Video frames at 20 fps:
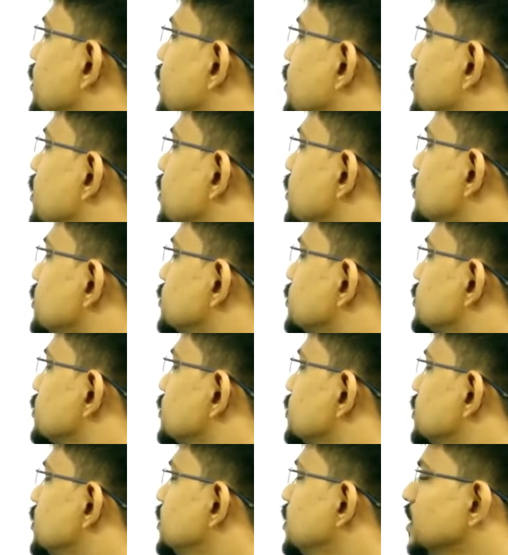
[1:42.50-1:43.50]
girls.
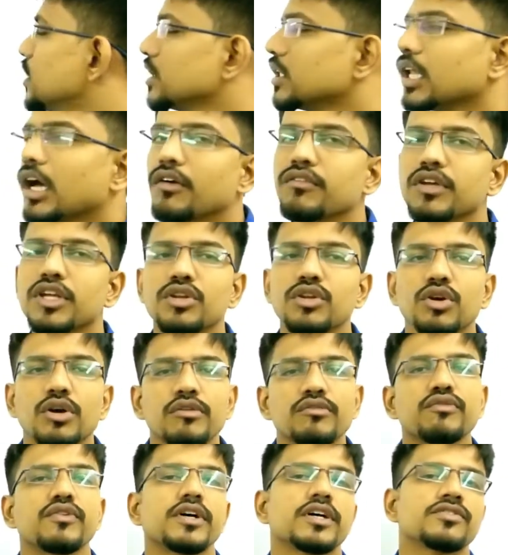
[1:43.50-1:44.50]
Now in your
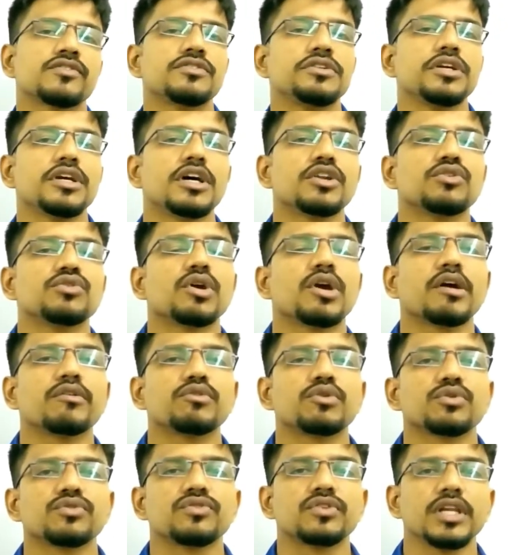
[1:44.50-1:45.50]
first year you have
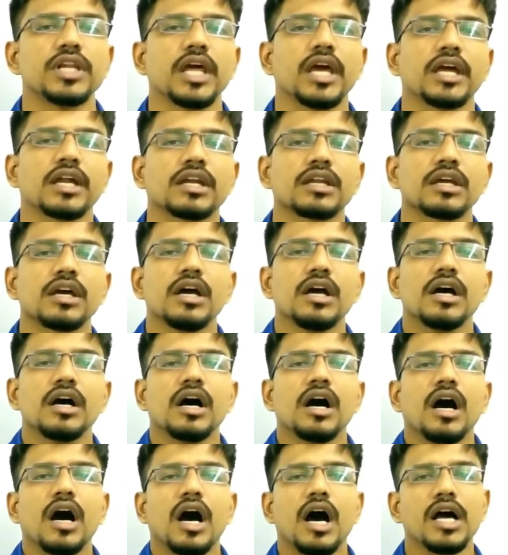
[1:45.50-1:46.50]
to select
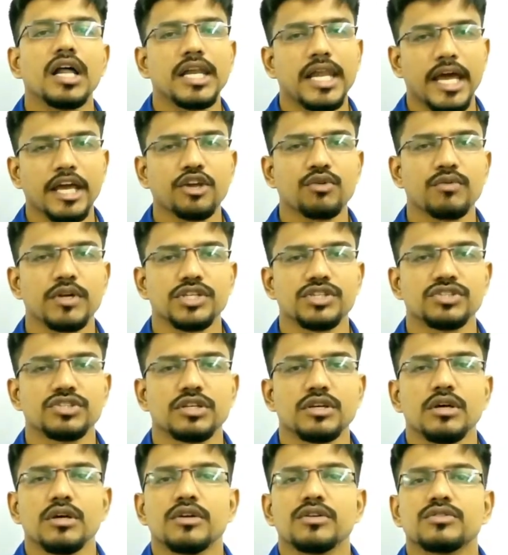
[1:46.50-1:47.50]
a language.
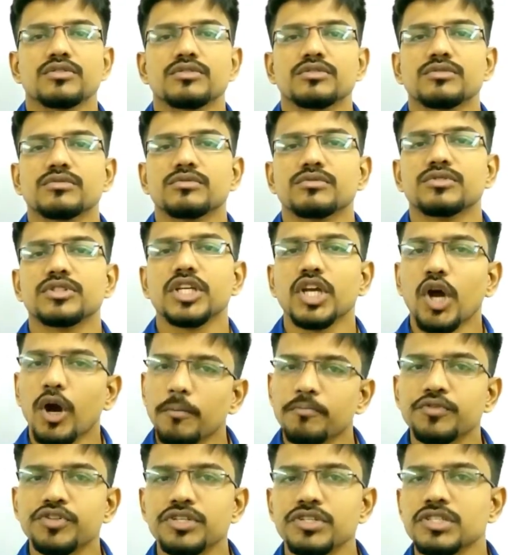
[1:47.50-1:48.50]
The
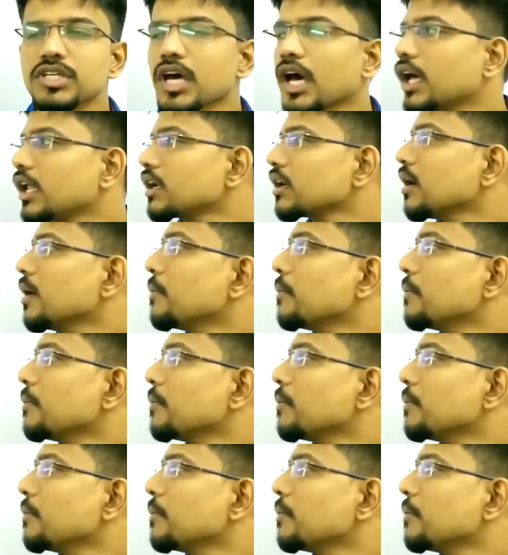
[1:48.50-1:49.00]
options are